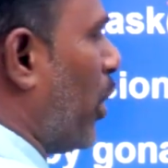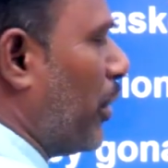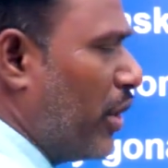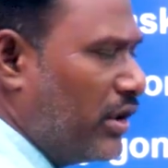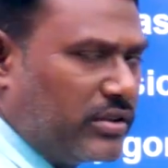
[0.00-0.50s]

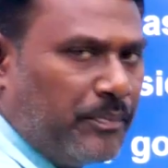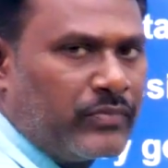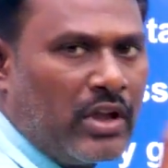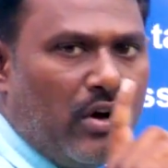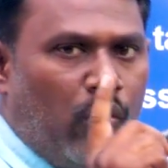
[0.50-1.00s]
produce
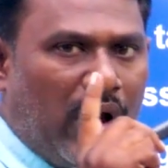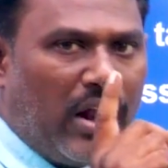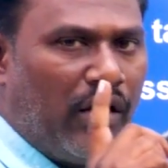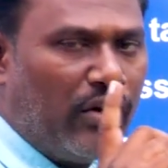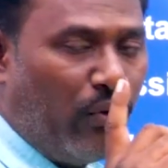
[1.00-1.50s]

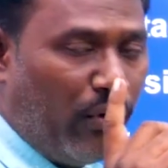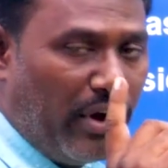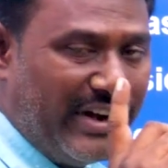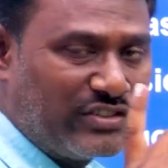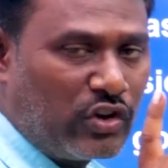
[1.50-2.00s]

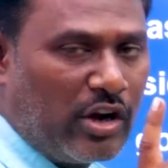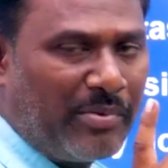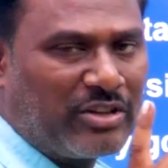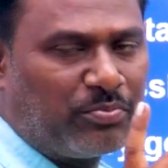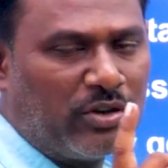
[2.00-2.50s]
it is going to be
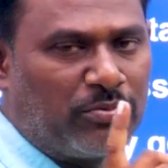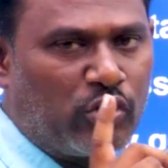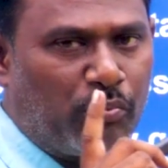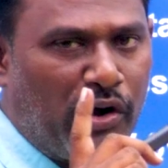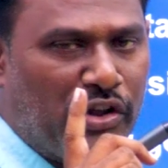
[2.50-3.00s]
responsible
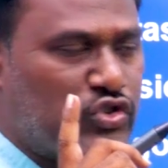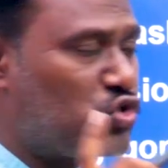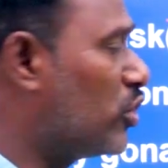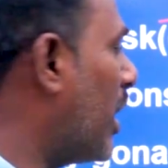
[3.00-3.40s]
to produce two